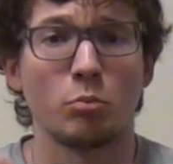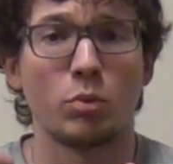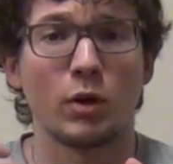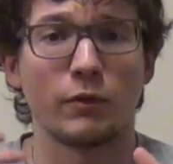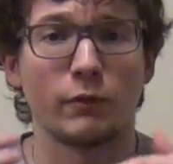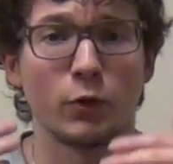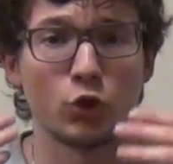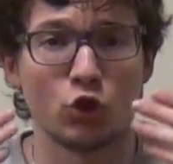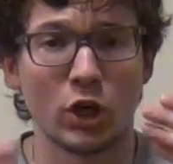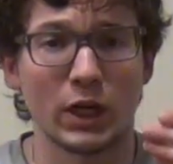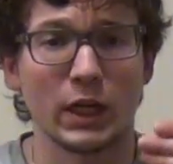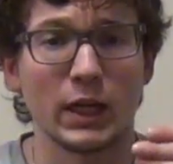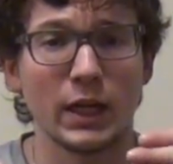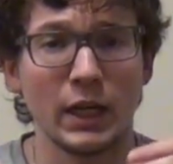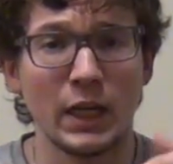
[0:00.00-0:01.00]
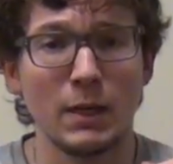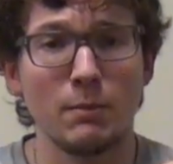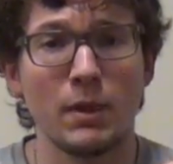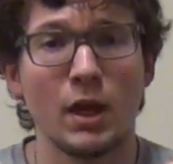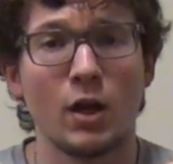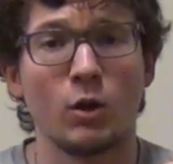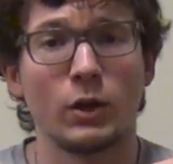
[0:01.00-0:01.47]
but for checking
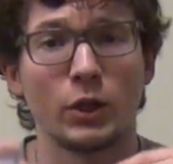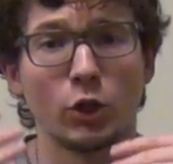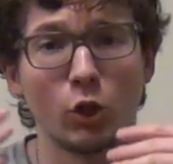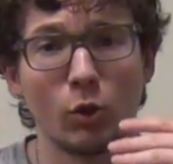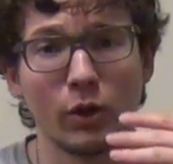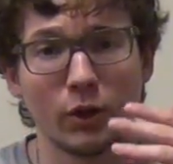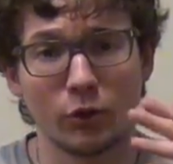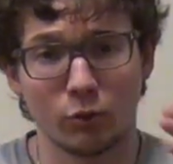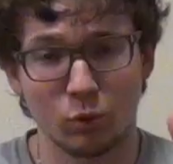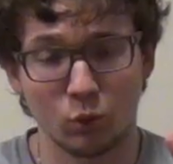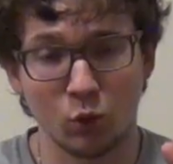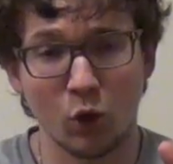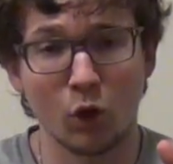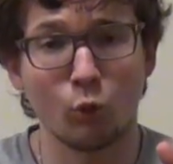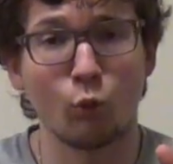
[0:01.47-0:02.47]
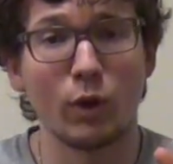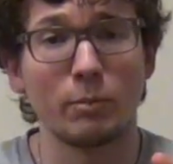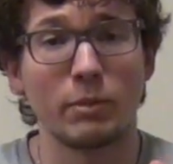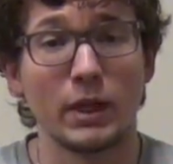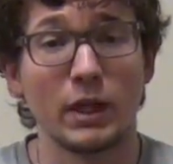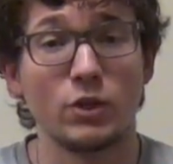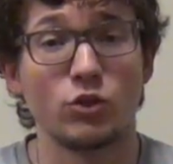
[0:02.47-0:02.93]
email and going through long
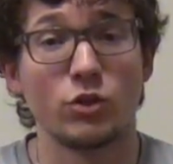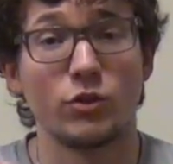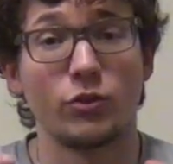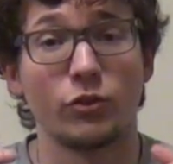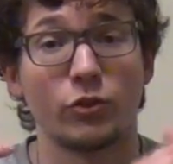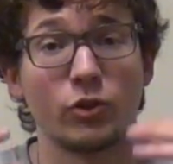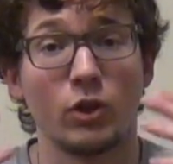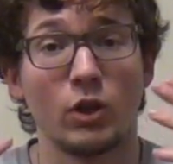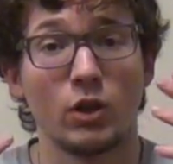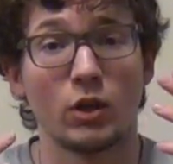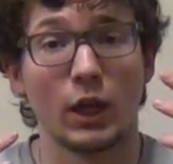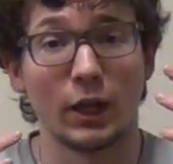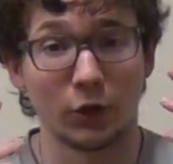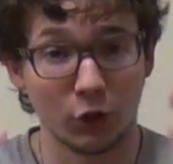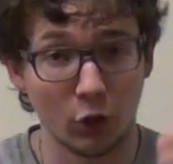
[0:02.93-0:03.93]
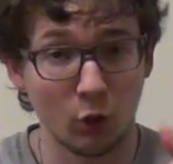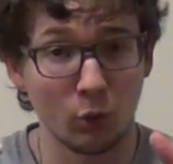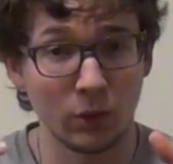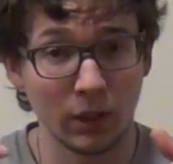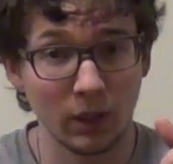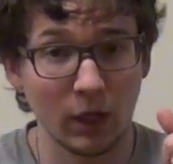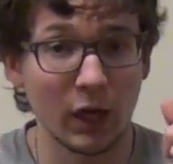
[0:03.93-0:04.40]
web pages and coding,